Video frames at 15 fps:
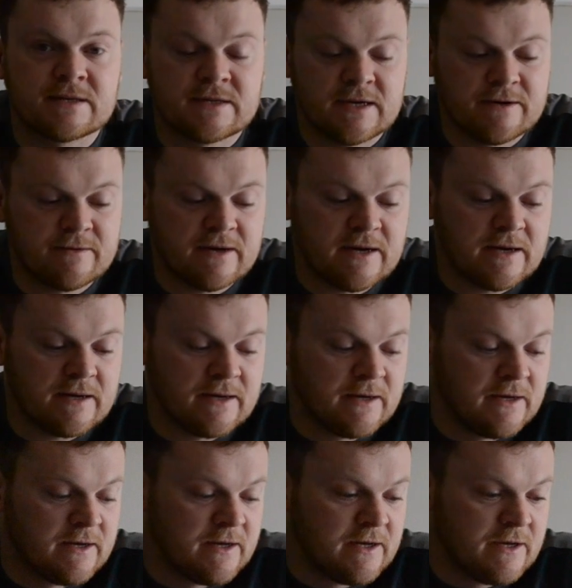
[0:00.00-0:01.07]
So
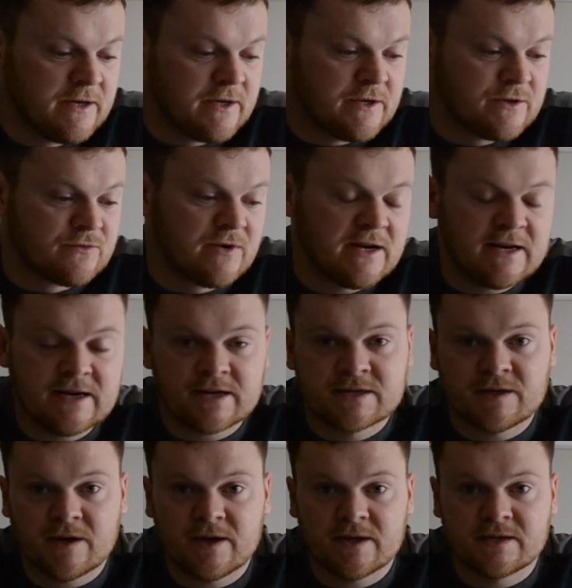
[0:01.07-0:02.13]
really
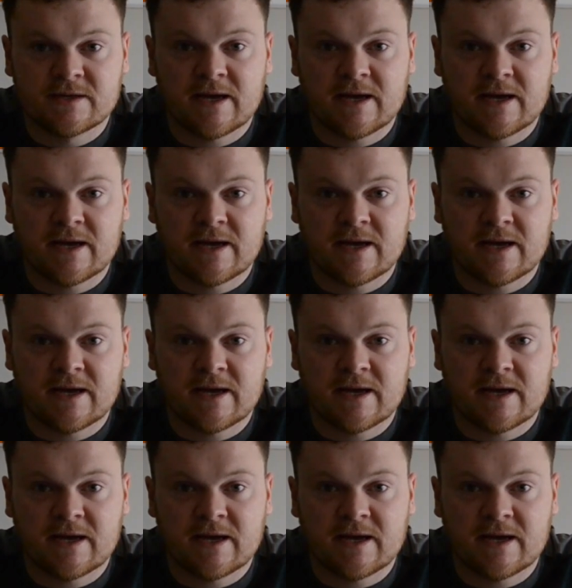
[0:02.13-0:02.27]
excited